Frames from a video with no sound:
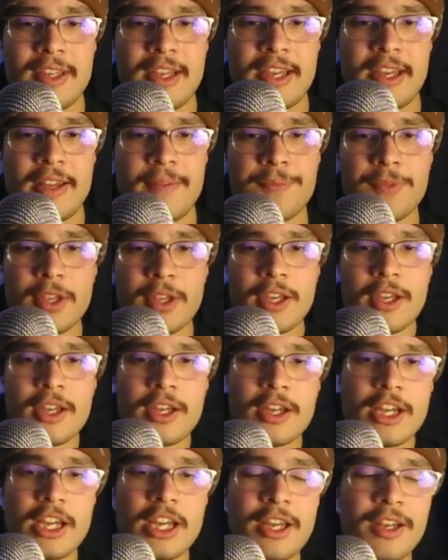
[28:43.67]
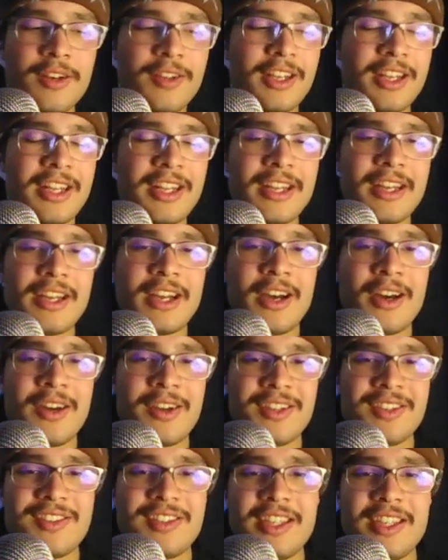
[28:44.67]
And, and uh,
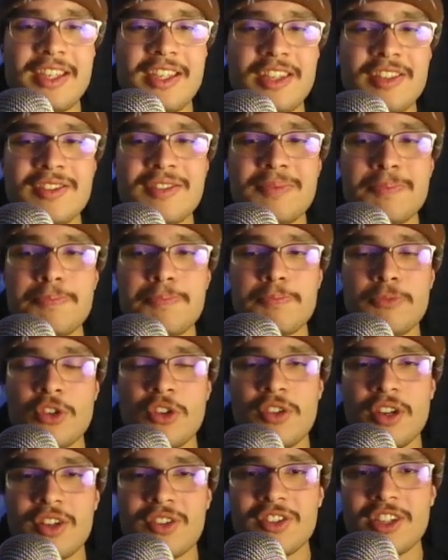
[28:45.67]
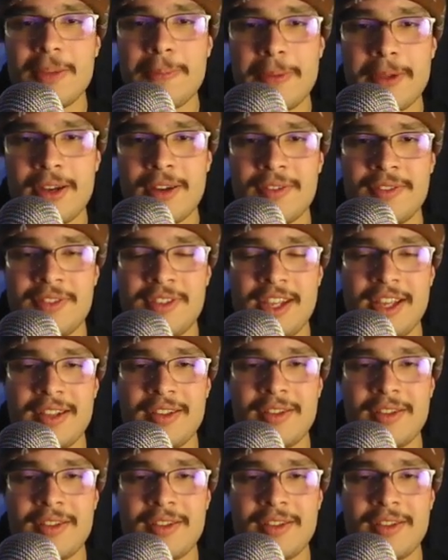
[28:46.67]
honestly, he's traditionally been a de-